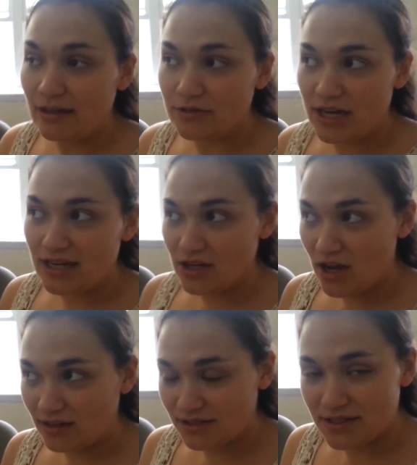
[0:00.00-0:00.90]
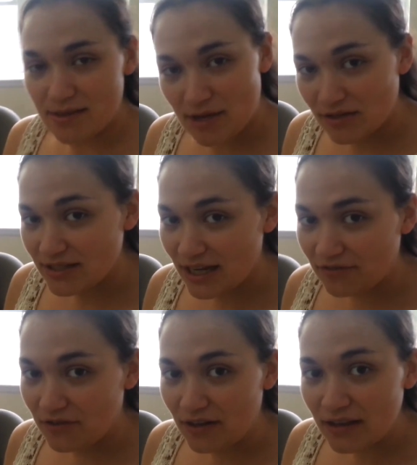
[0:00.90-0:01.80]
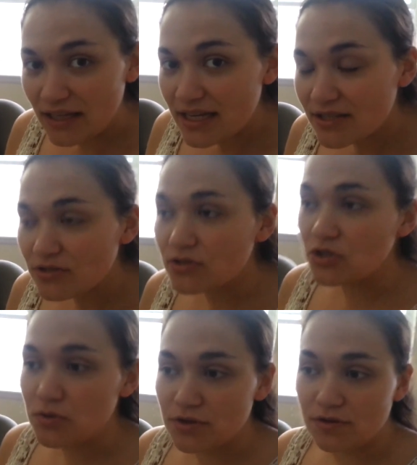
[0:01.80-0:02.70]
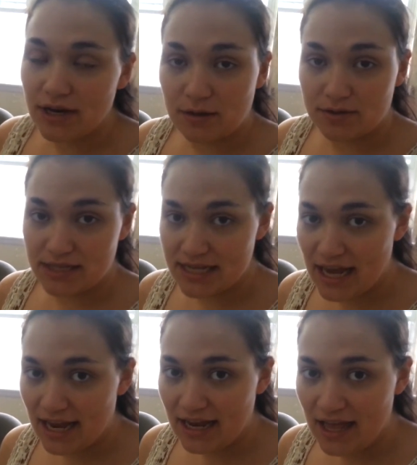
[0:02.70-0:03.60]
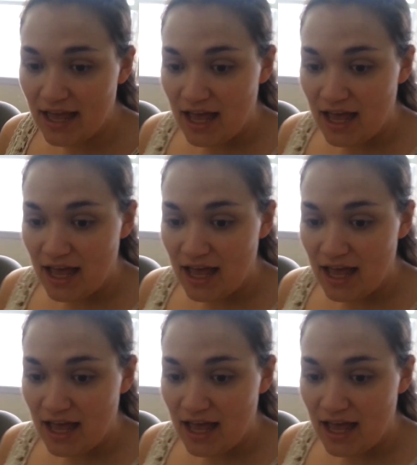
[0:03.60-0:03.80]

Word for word: I'm trying to consciously be outside for at least two to three hours a day.